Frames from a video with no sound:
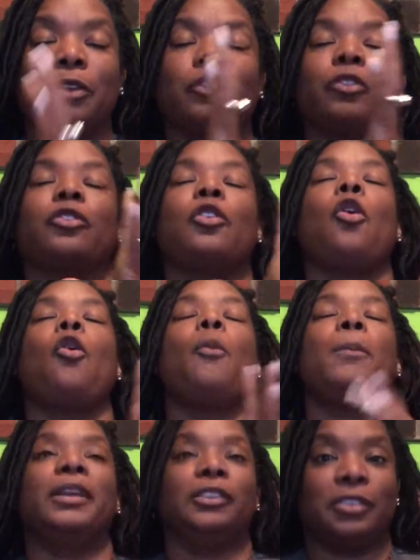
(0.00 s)
so
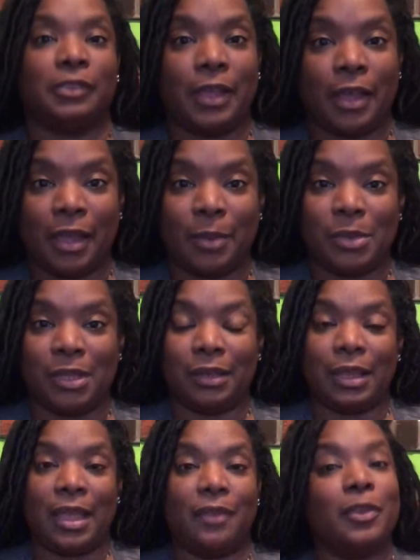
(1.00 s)
much time in
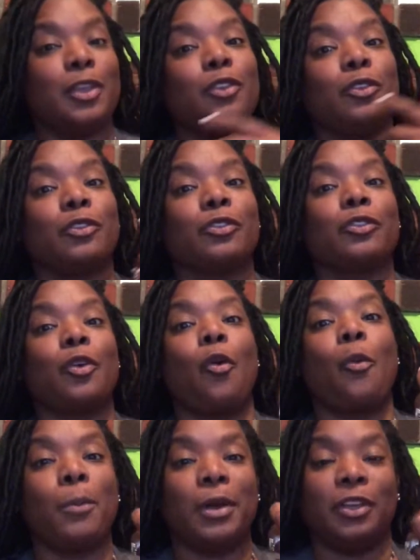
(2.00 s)
life and
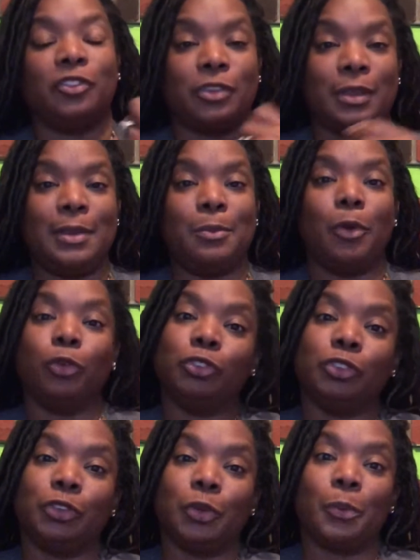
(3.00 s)
so much
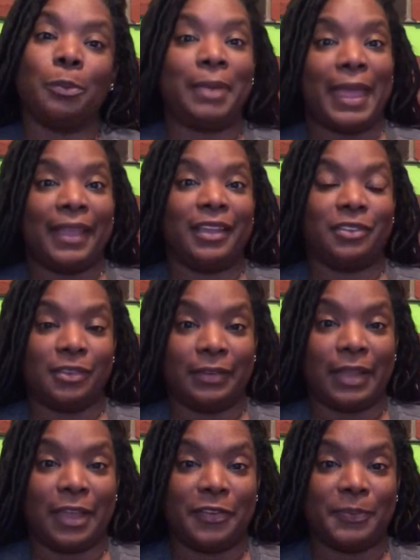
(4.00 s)
emotional baggage in
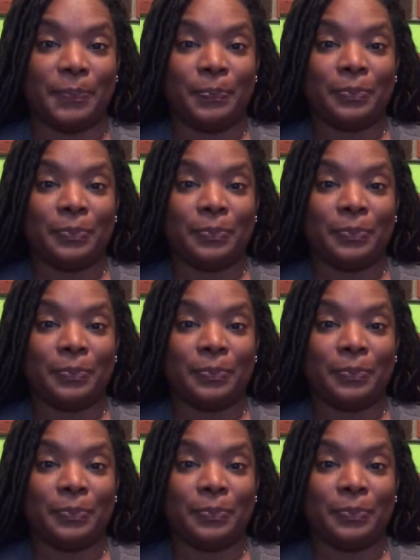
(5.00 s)
life.